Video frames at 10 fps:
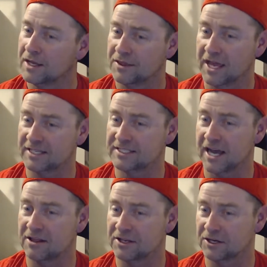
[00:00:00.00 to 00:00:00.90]
Thanks,
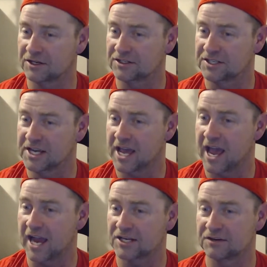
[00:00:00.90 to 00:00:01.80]
Alan. Good to see you.
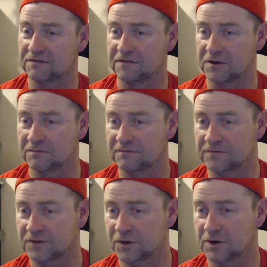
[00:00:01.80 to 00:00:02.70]
Action Film
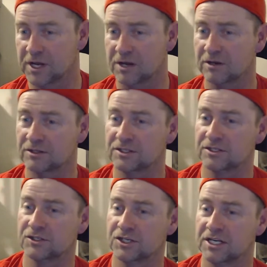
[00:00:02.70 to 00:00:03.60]
Studios,
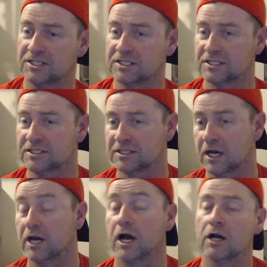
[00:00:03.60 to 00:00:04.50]
Jesus,
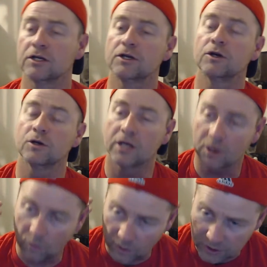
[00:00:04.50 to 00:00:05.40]

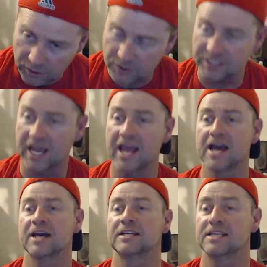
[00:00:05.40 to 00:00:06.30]

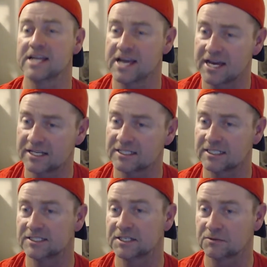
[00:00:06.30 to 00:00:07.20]
Hosea Diaz,
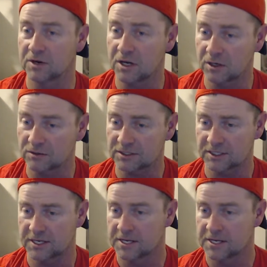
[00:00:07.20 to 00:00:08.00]
Lindsay Rose.